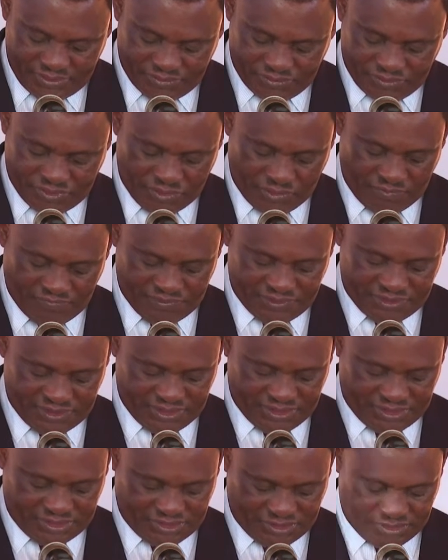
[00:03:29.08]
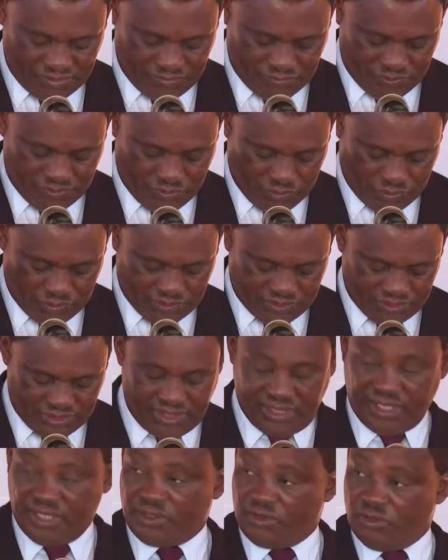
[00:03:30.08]
to the offices we hold
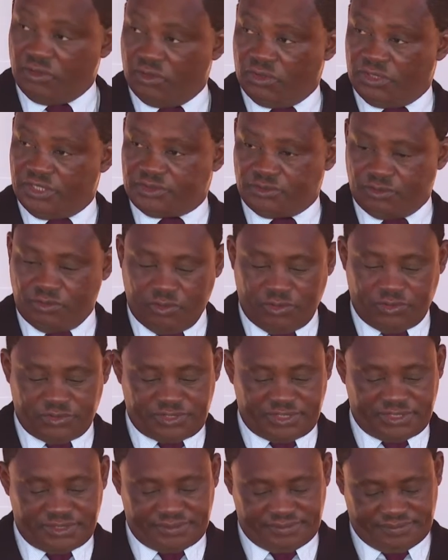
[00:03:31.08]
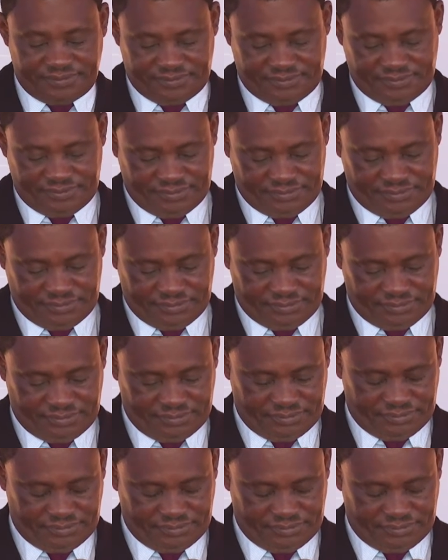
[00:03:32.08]
and glory to God.